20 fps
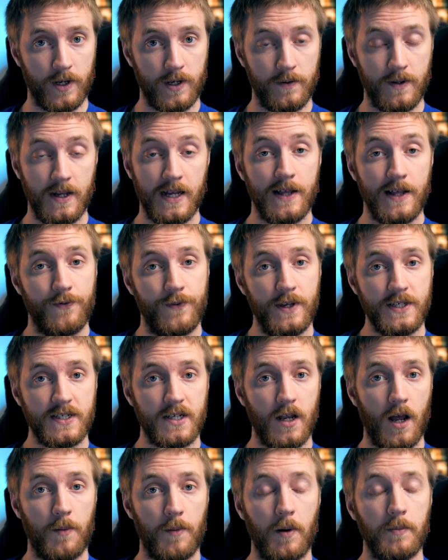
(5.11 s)
you. This
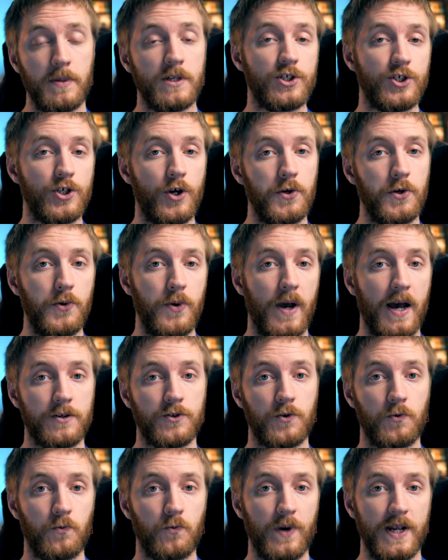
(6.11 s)
time I'm going to show you how
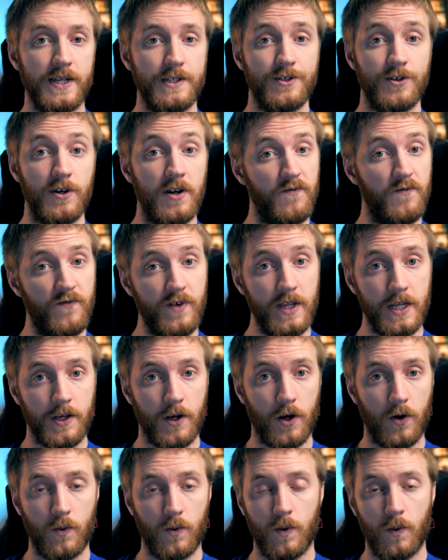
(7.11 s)
to render a
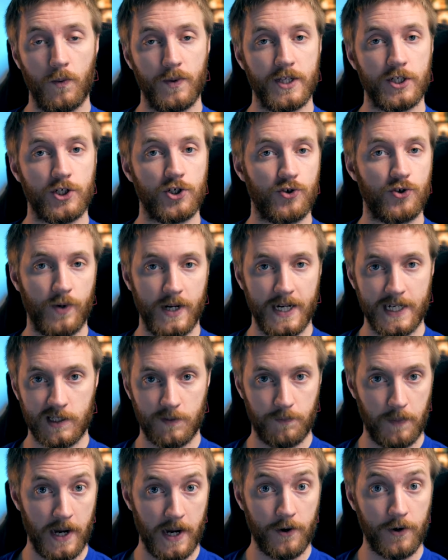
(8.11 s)
video with a
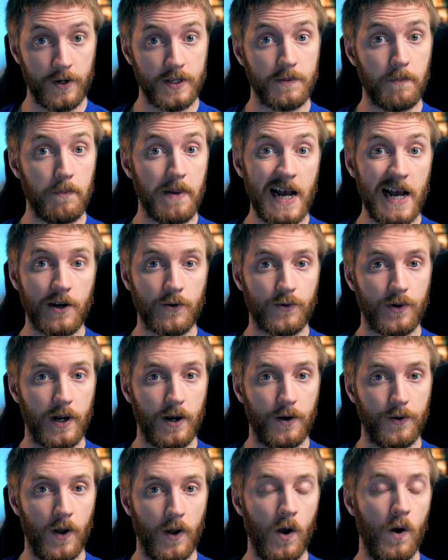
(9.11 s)
transparent
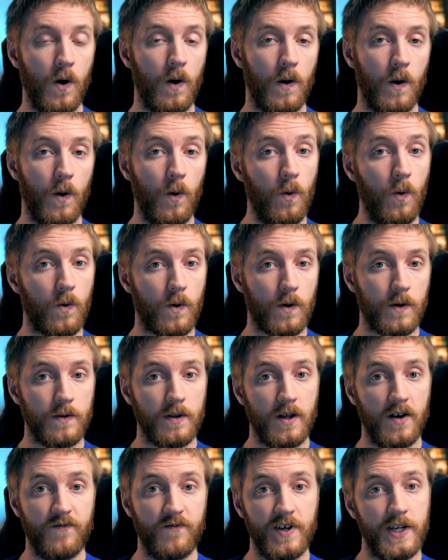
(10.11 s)
background,
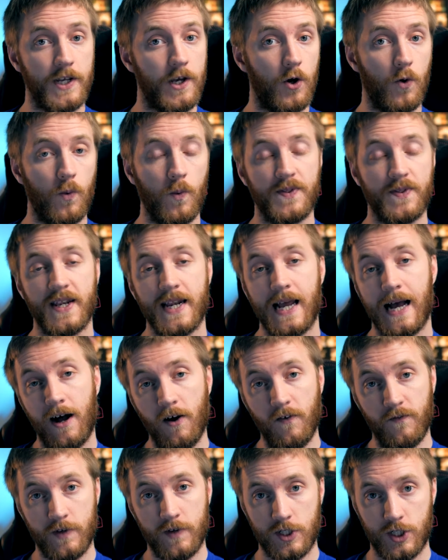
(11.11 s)
or a video with an
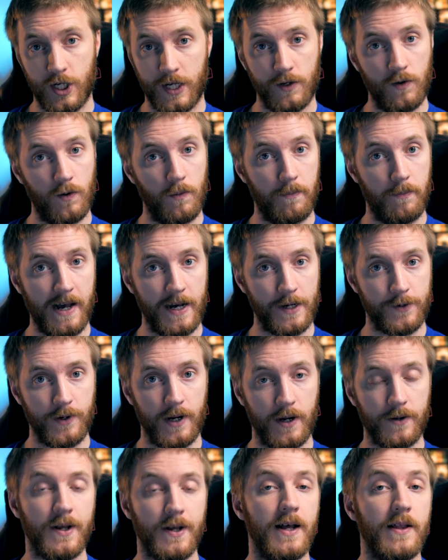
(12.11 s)
alpha channel
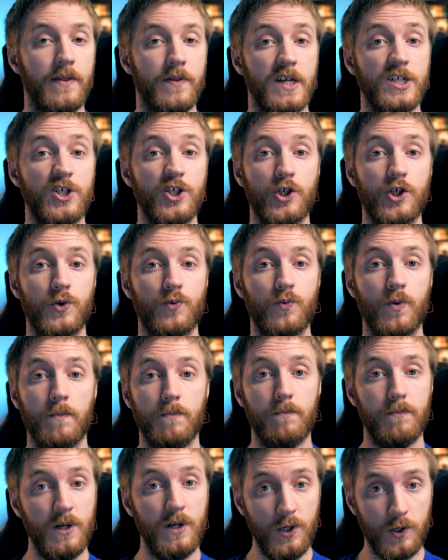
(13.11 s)
background that you could
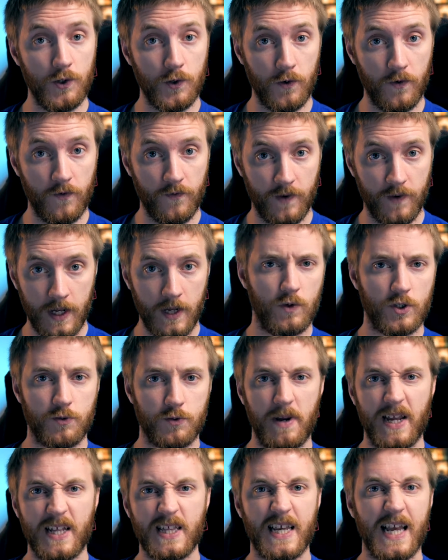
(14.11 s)
remove,
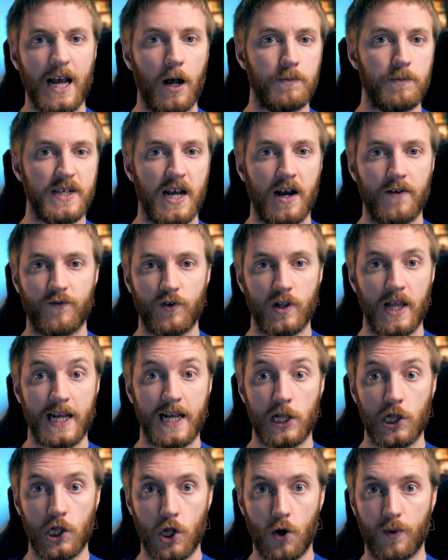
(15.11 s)
which mainly helps out for
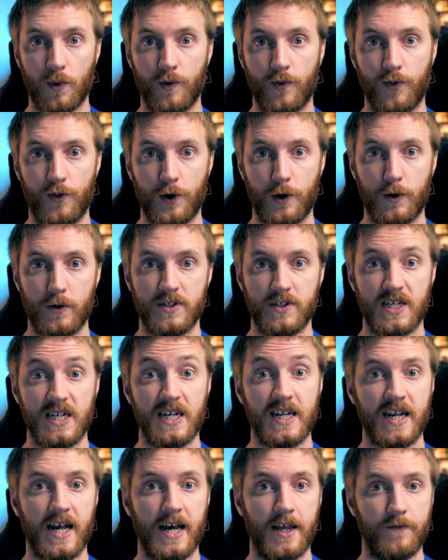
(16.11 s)
like lower thirds and
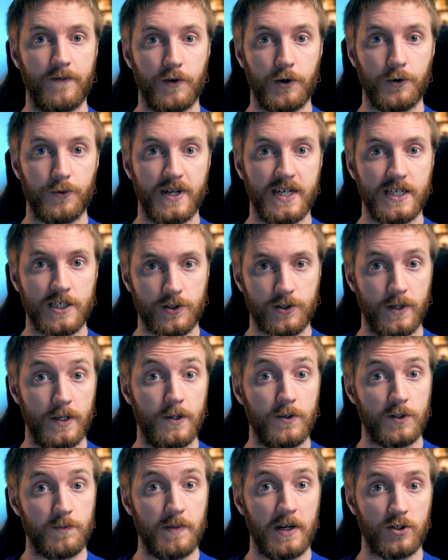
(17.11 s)
any kind of green
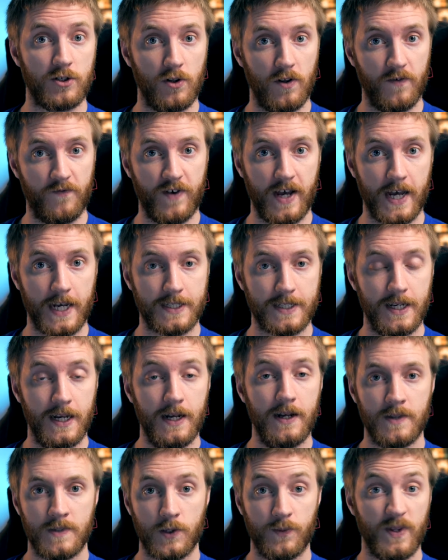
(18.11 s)
screen or special effects.
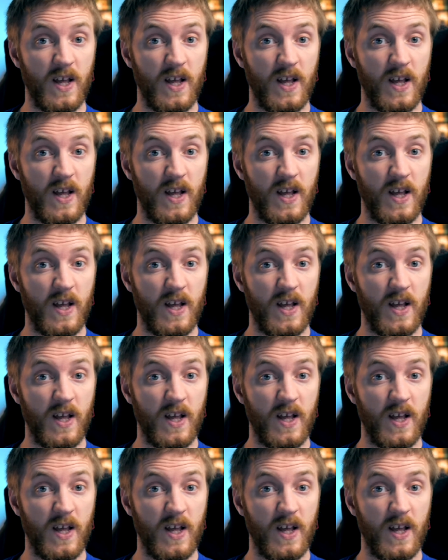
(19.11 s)
So